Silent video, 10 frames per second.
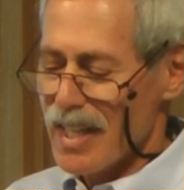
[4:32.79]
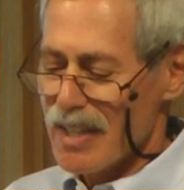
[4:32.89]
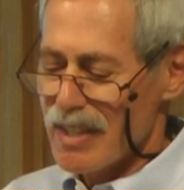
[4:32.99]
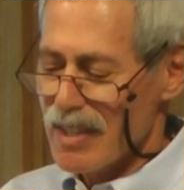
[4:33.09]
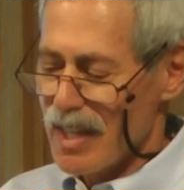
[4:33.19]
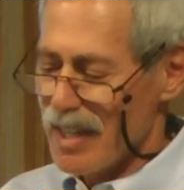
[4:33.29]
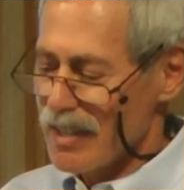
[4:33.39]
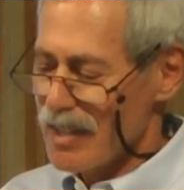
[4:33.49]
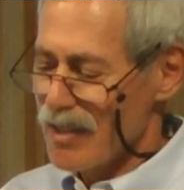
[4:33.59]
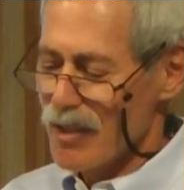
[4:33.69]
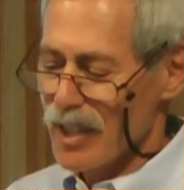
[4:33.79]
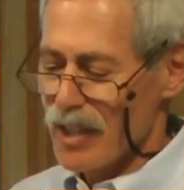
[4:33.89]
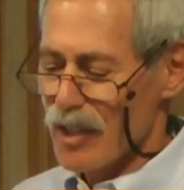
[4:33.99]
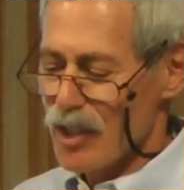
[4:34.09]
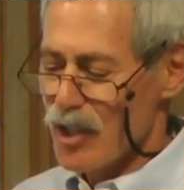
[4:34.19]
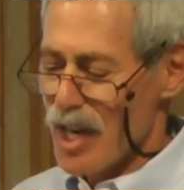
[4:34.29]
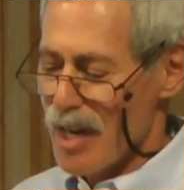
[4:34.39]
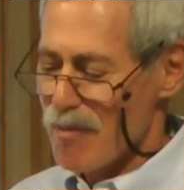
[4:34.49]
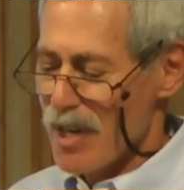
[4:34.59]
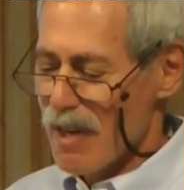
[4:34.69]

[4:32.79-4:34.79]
He did a really good job.